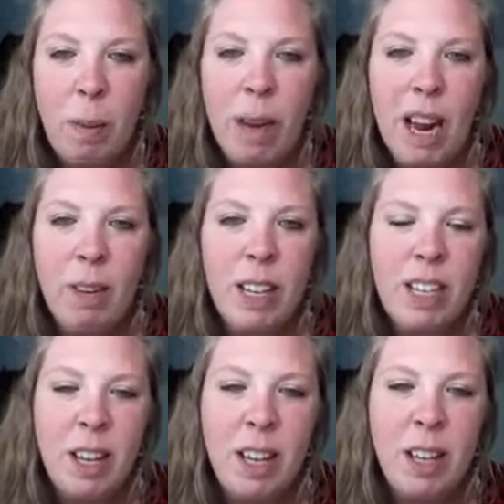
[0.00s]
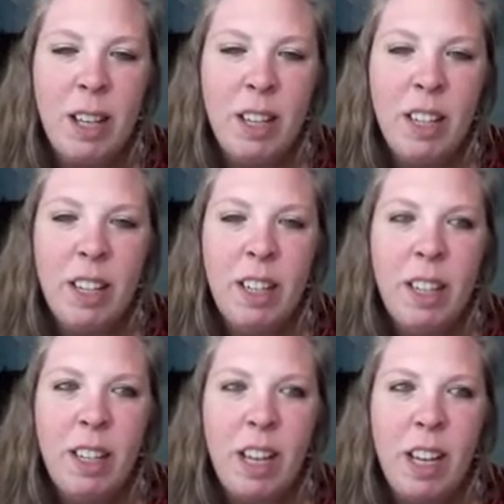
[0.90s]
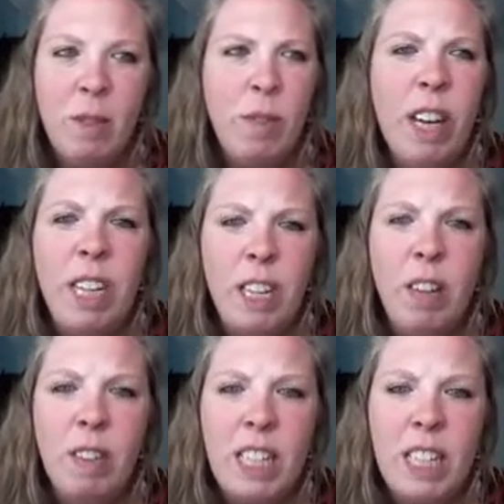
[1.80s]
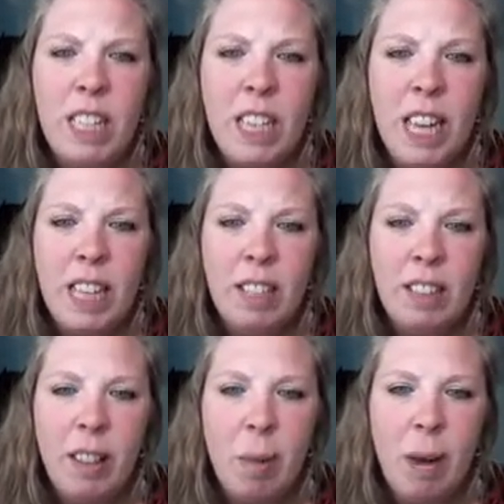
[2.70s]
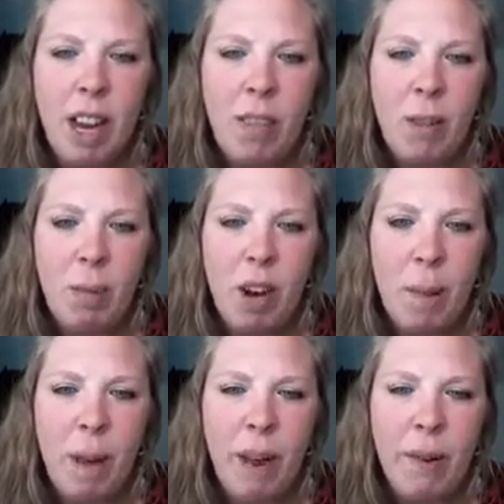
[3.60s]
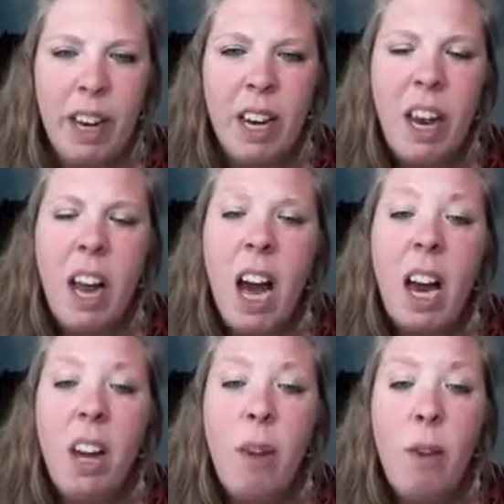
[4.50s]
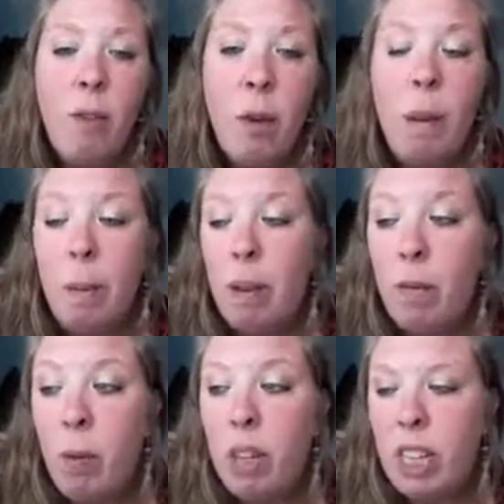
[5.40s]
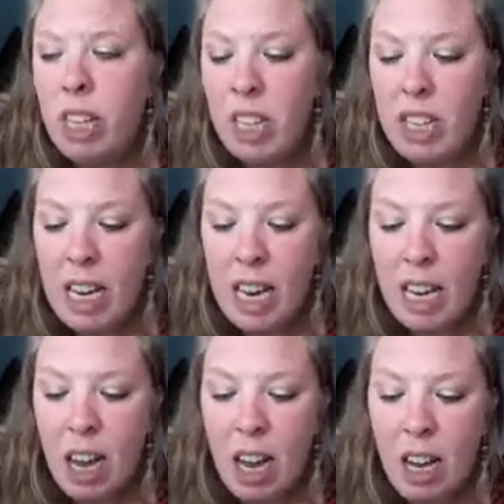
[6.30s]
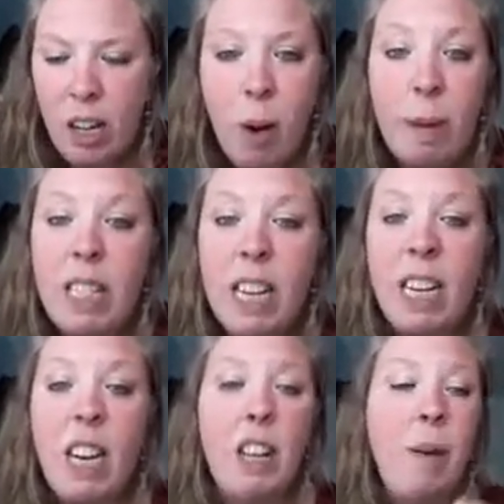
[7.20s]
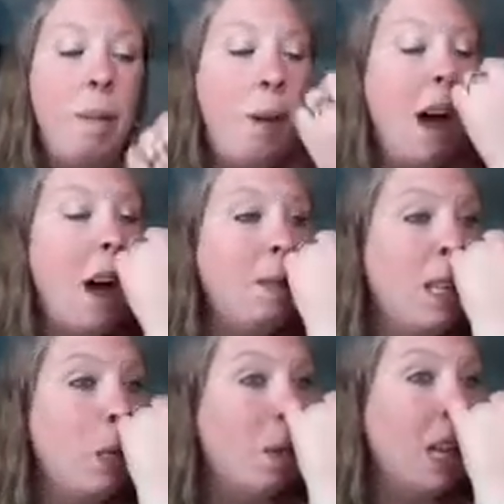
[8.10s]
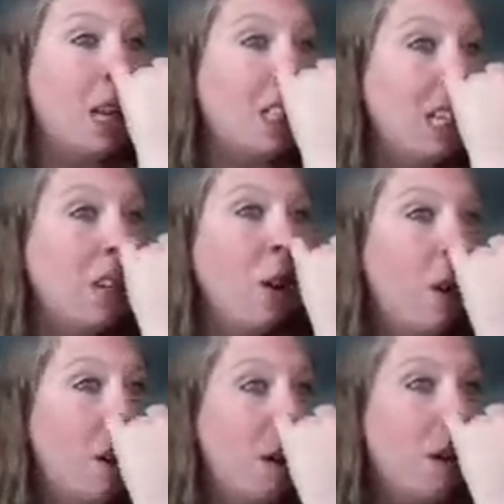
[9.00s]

coming out is really lovely to see. So many of them reappearing. And I know a few people have wondered and said and commented that perhaps it's because there's not